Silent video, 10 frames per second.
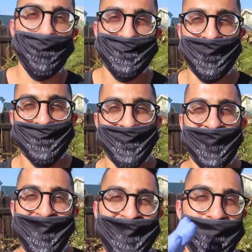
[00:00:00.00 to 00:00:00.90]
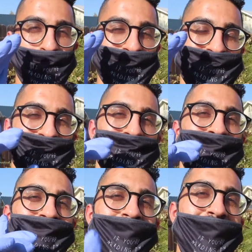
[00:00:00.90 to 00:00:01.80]
we touch it and what it's gonna look
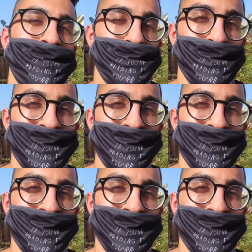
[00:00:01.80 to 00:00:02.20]
like after we